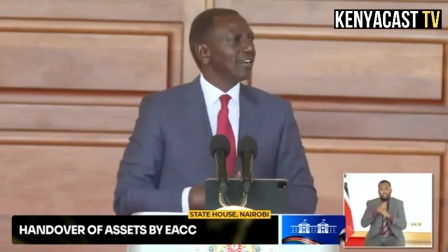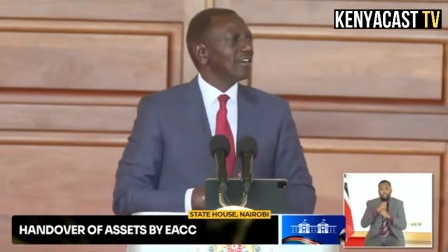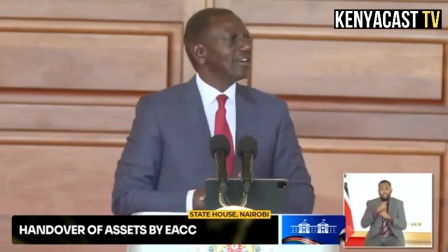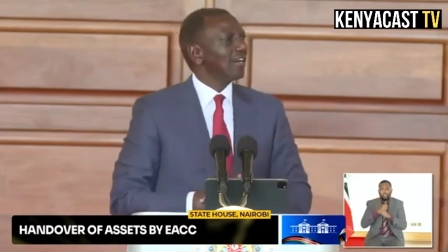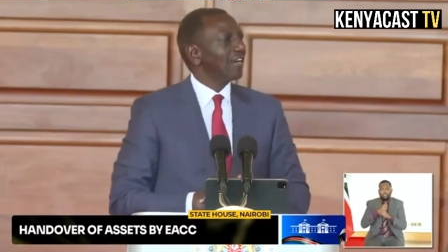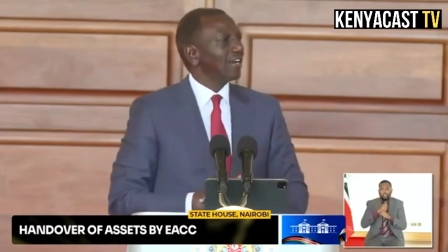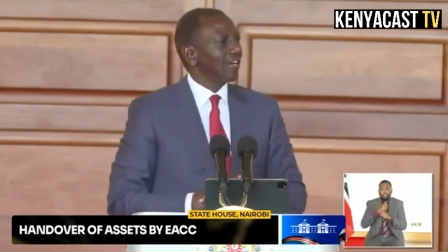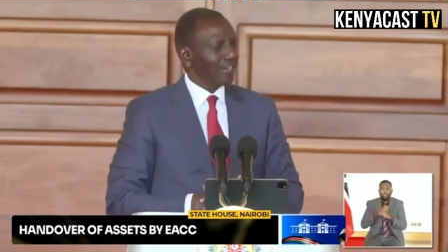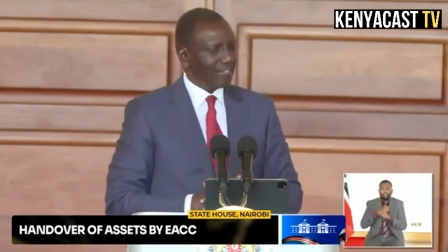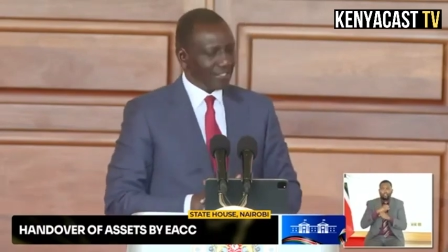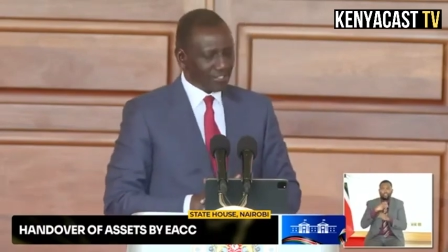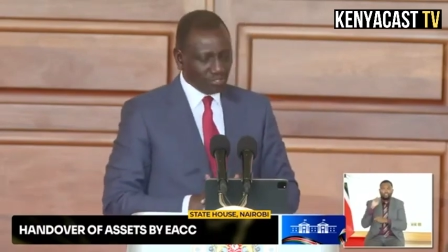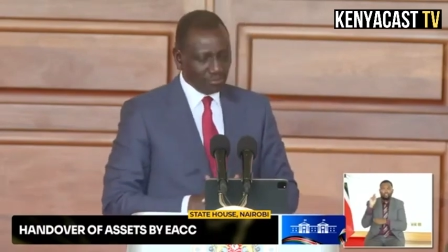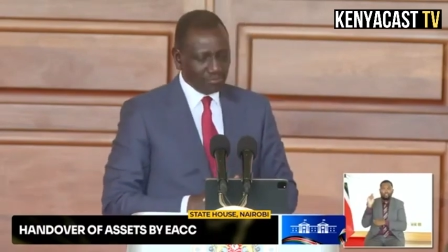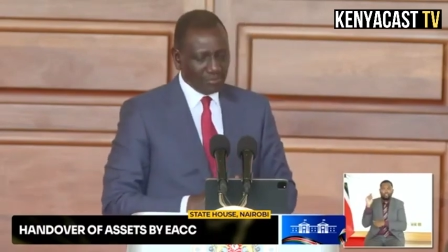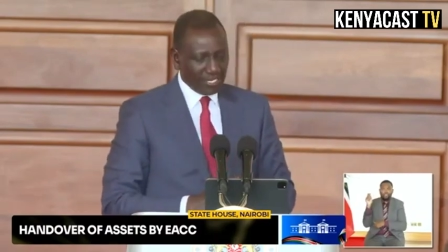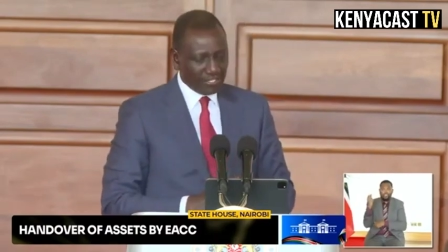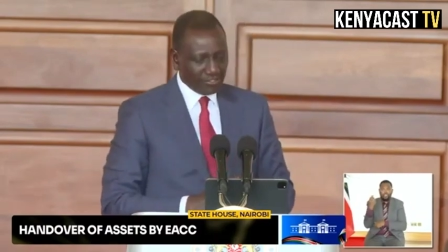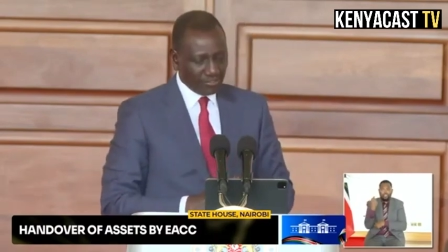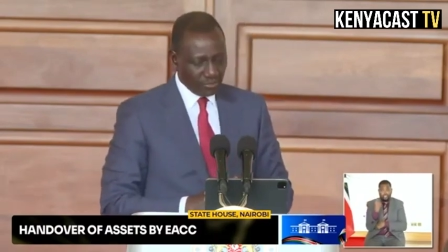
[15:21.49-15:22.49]
uh, to
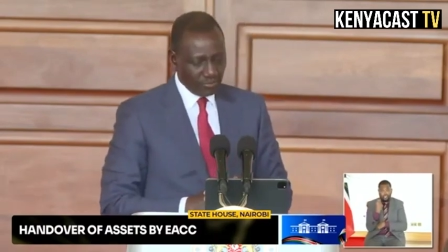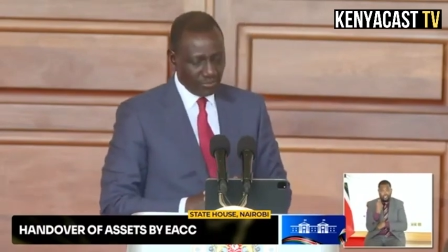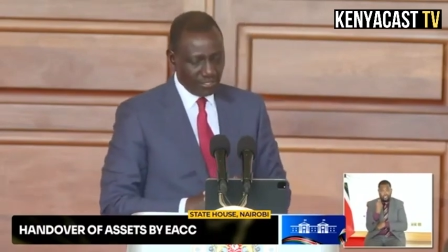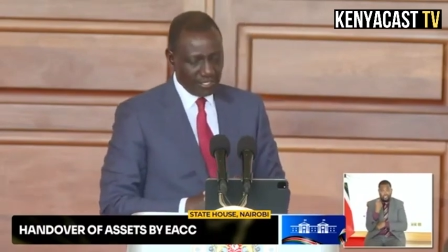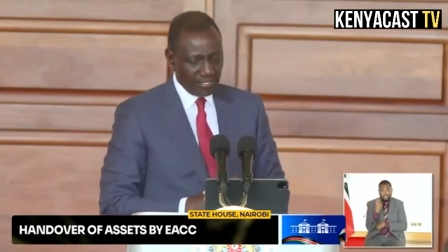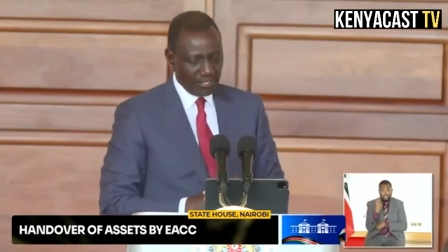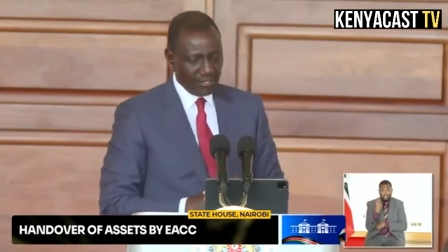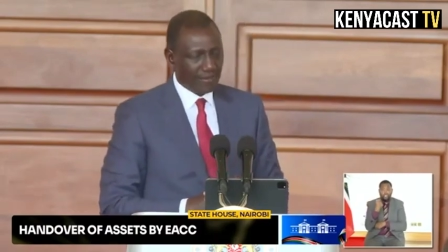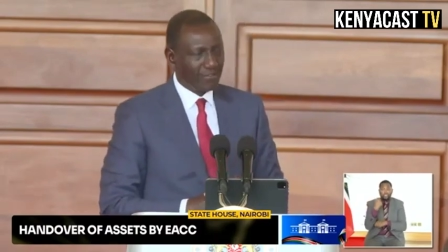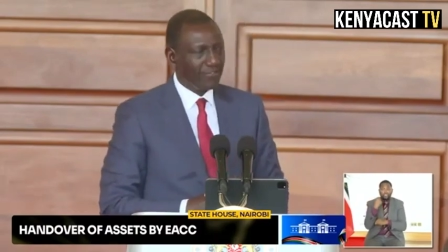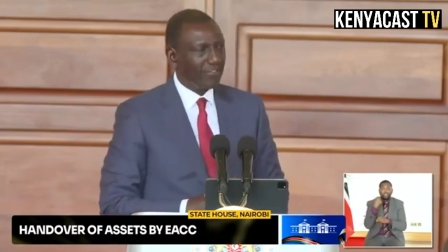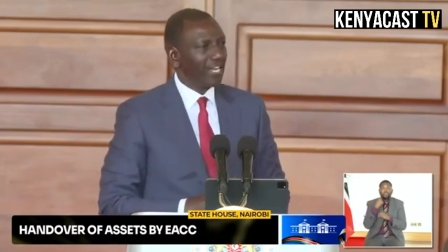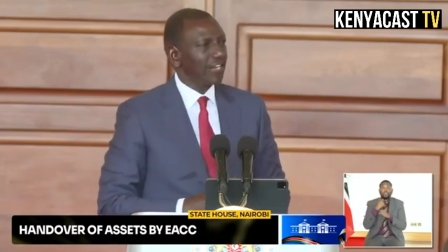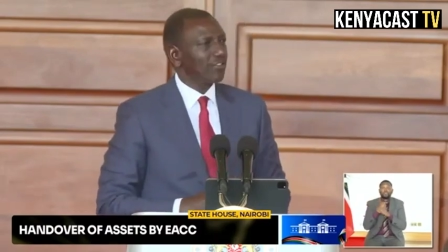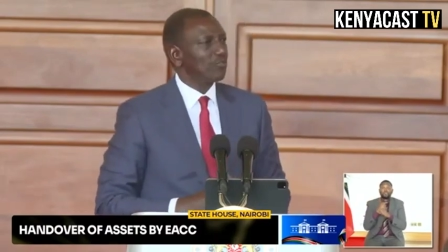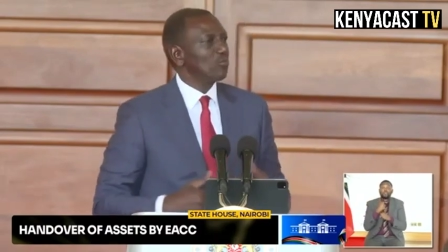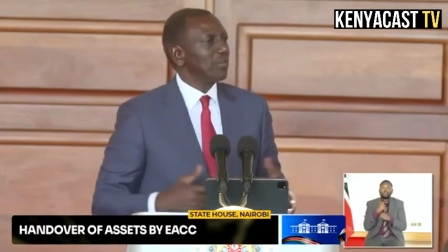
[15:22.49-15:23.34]
make sure that we